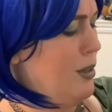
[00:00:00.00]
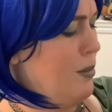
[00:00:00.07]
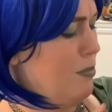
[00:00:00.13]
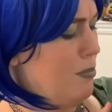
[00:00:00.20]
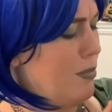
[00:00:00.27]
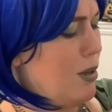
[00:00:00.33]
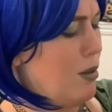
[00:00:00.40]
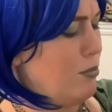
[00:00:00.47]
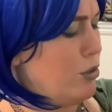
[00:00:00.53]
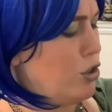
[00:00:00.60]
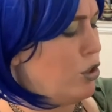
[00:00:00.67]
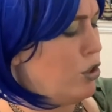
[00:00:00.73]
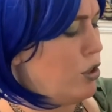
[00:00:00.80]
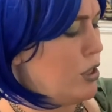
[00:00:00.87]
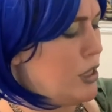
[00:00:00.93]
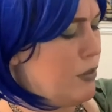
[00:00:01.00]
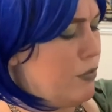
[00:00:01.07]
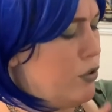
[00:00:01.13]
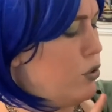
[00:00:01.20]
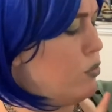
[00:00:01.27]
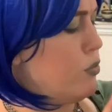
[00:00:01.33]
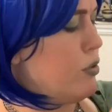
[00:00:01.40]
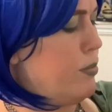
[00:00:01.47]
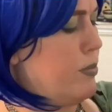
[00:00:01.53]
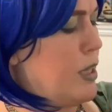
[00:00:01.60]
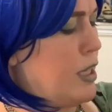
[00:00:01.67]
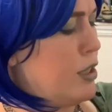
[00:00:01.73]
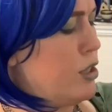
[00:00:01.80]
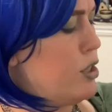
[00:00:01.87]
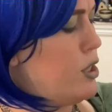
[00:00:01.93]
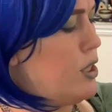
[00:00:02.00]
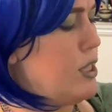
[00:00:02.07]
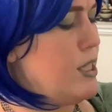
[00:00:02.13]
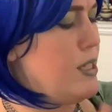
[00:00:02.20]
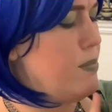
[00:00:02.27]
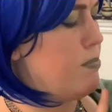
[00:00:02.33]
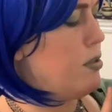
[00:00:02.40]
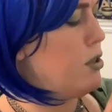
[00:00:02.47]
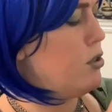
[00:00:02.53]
Mommy saved you from that deep,